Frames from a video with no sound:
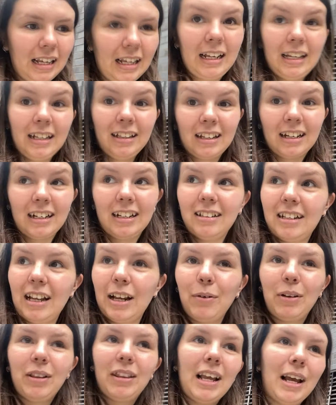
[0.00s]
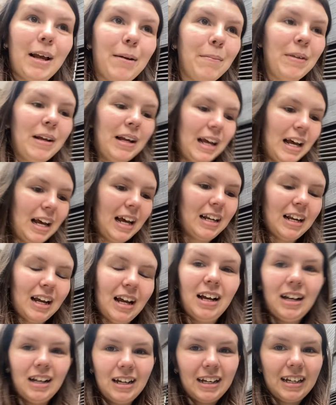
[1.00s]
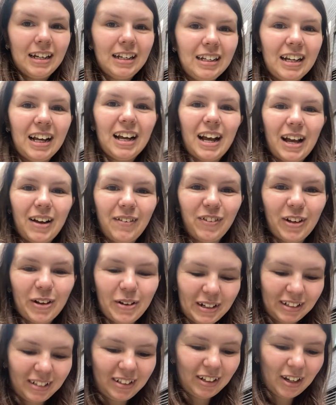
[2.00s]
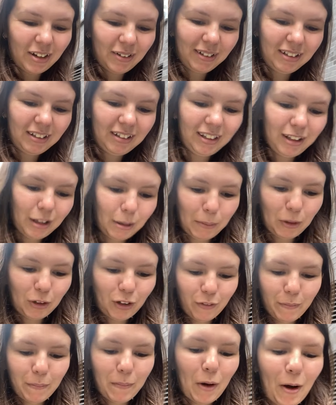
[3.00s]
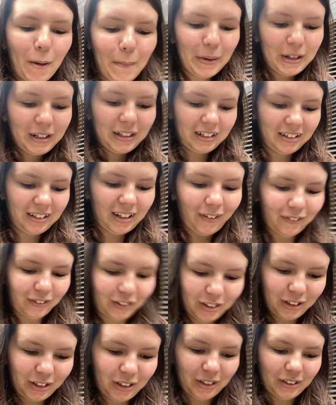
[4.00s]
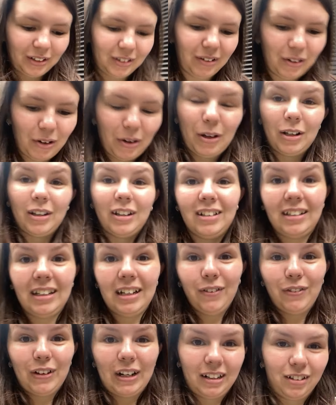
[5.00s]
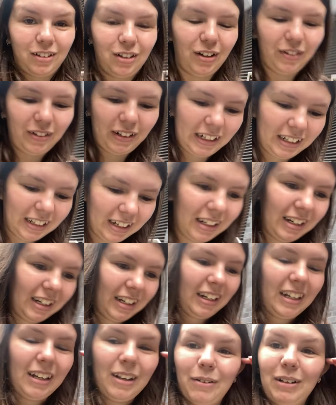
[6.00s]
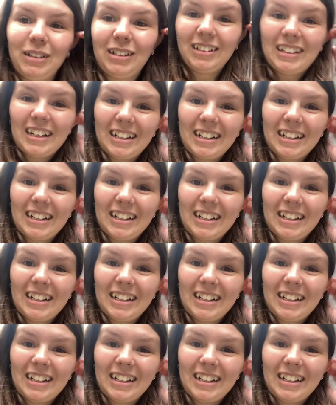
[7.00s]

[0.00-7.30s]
He's going to stay with them, and I am going to go and see the Book of Mormon this afternoon, or this evening, sorry, which is